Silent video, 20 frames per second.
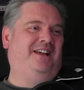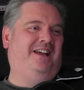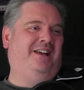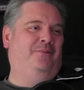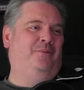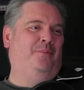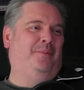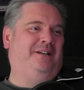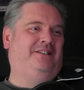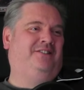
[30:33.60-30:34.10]

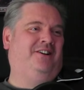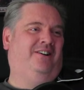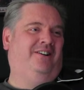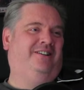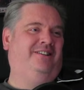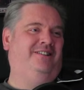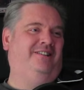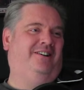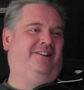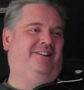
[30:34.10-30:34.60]
hanging with my
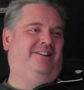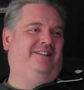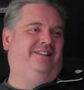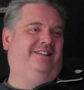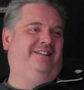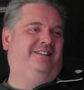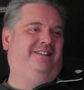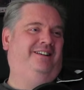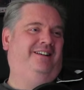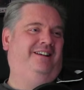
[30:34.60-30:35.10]
talking dog.
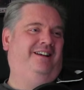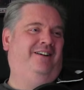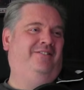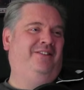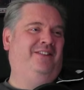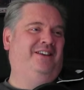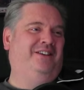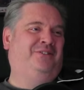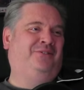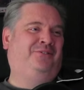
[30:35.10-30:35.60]
Do I? Yeah,
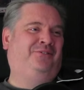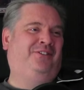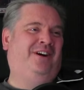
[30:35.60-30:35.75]
Everything's right.